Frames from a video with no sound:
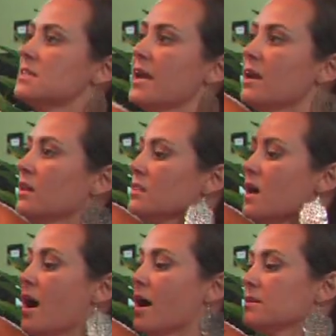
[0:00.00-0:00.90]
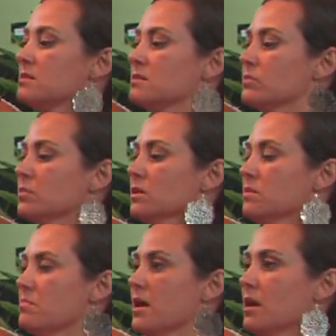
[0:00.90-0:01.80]
take a lot to really
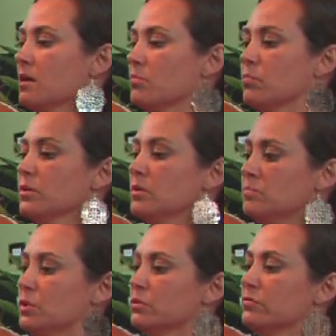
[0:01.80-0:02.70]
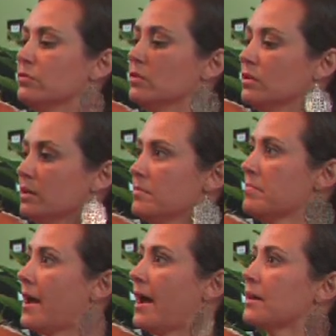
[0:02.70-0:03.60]
make a really beautiful
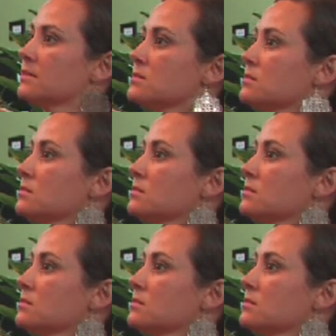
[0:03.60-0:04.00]
impact.